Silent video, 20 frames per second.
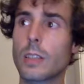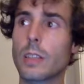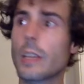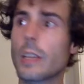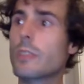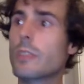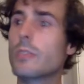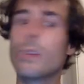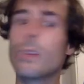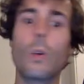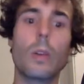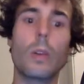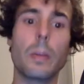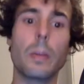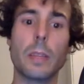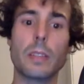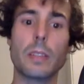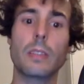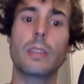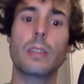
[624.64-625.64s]
there is no
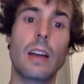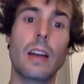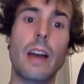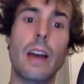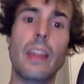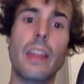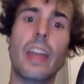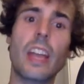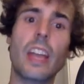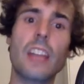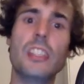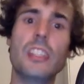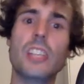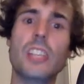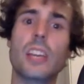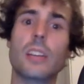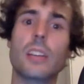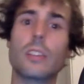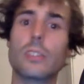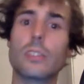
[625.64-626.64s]
limit, and I can
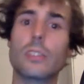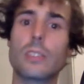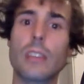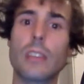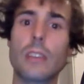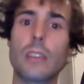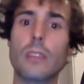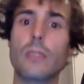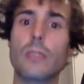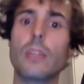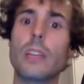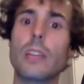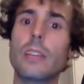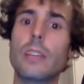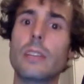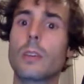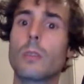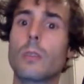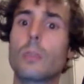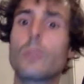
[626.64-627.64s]
check the size of the
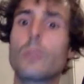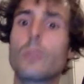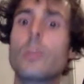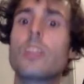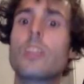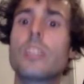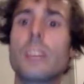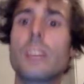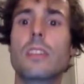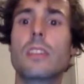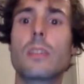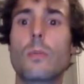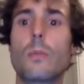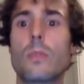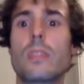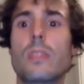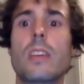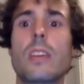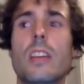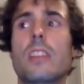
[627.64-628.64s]
list, which will change
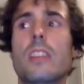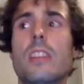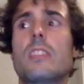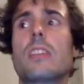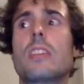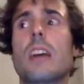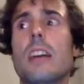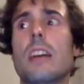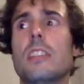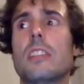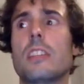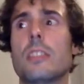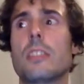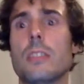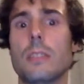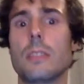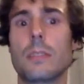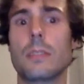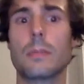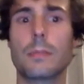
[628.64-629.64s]
with each
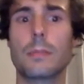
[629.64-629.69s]
addition.